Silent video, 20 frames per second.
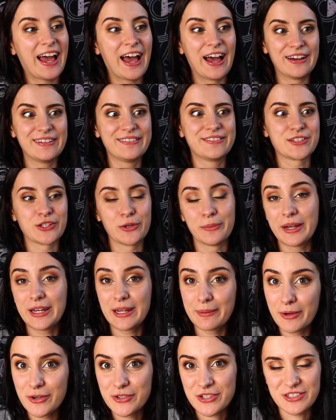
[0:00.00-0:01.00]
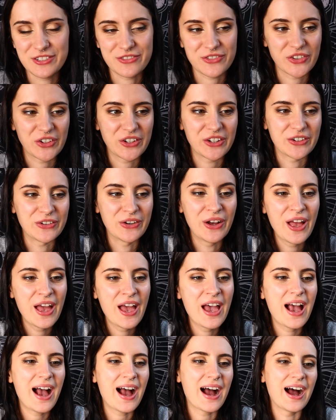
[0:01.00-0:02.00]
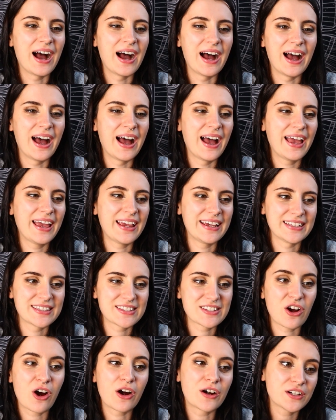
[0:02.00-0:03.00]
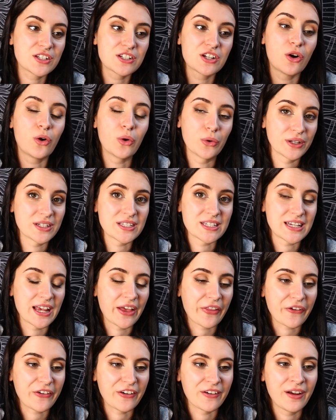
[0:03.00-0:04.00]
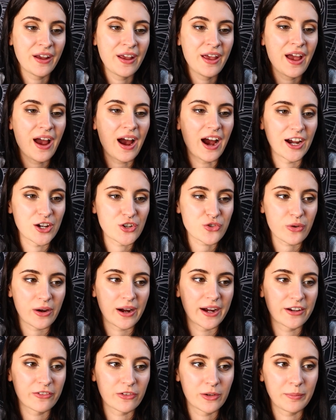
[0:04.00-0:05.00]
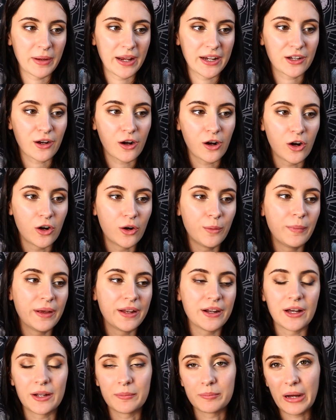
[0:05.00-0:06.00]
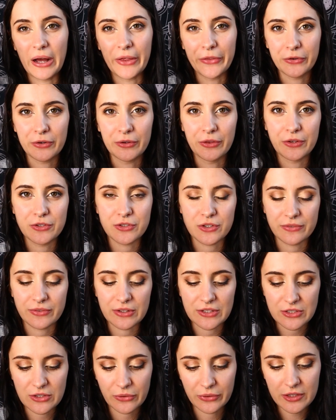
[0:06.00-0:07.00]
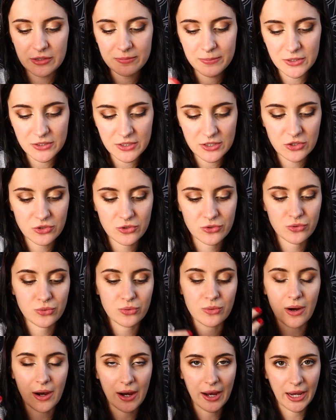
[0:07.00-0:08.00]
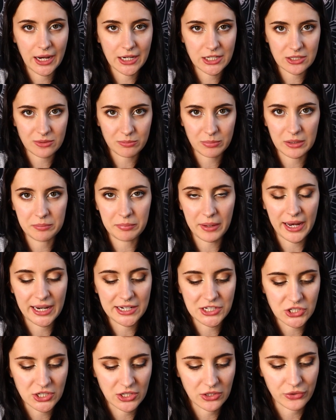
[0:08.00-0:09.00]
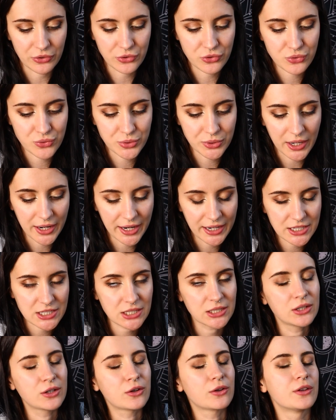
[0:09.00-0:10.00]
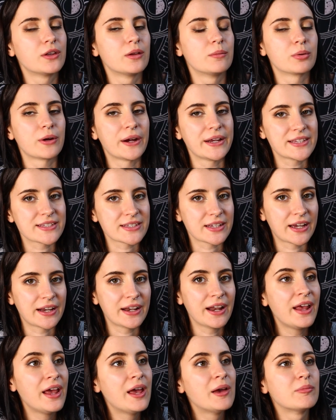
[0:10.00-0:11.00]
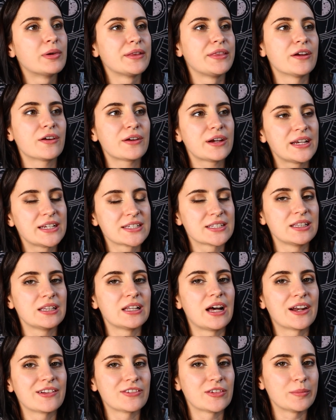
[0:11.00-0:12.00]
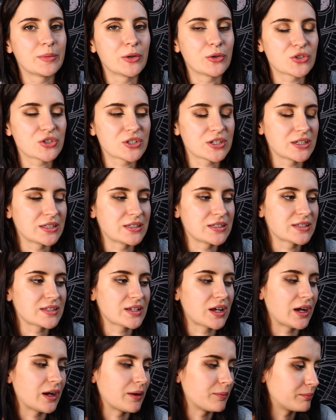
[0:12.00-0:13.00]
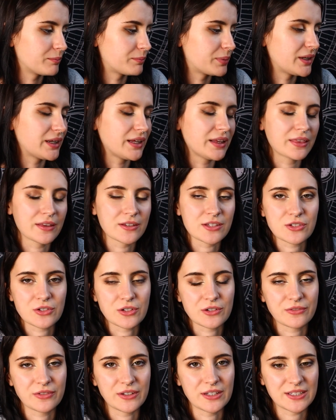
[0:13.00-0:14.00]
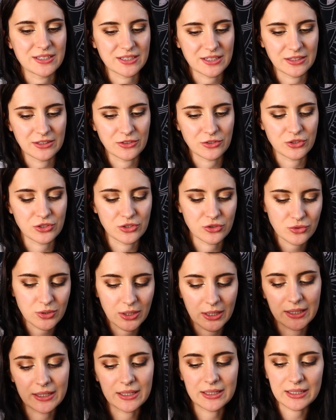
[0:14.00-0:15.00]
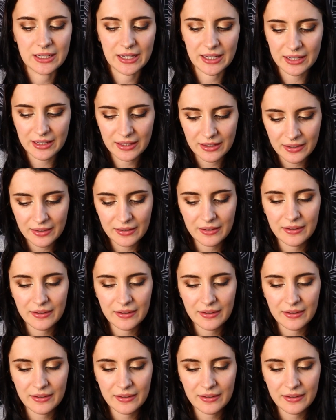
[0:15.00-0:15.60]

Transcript: have so many emotions for you. Uh, it's hard to hold it together. I try to remain calm and unbothered on the surface. So this person's trying to be patient. They're trying to look on the bright side, but there is a lot of emotions um, beneath the surface, and they're just trying to like